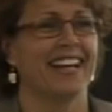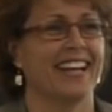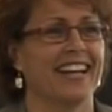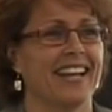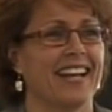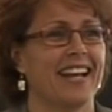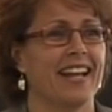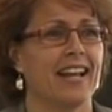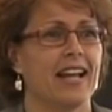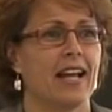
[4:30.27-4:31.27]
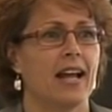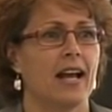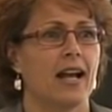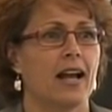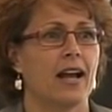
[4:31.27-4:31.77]

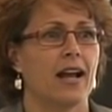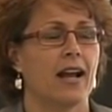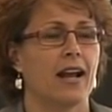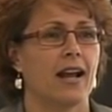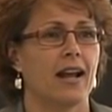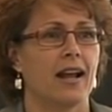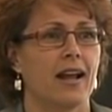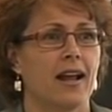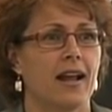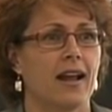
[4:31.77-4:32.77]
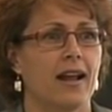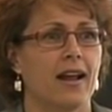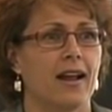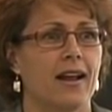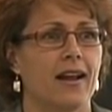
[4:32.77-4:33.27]

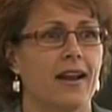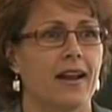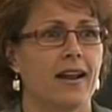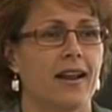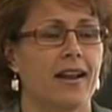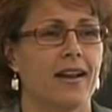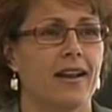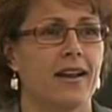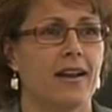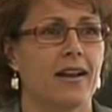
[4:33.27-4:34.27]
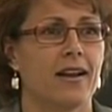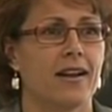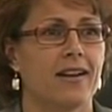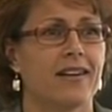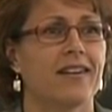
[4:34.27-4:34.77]

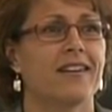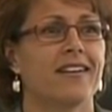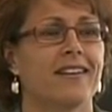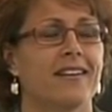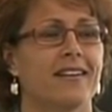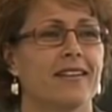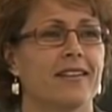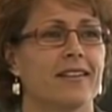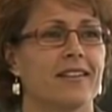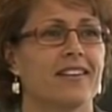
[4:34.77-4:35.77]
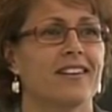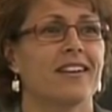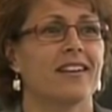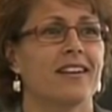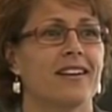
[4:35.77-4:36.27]

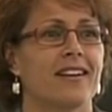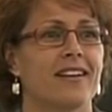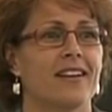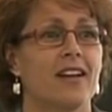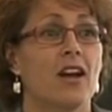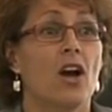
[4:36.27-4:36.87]
No one is speaking in this clip.